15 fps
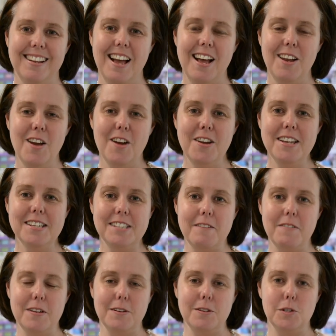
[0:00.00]
Hello Year
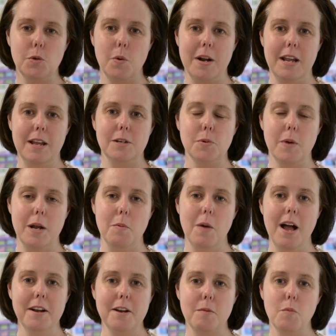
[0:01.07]
7
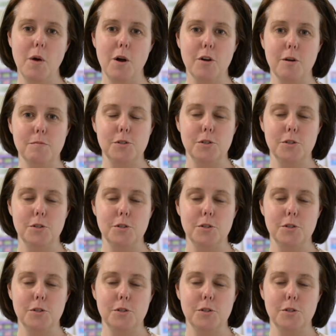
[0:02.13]
2021 and welcome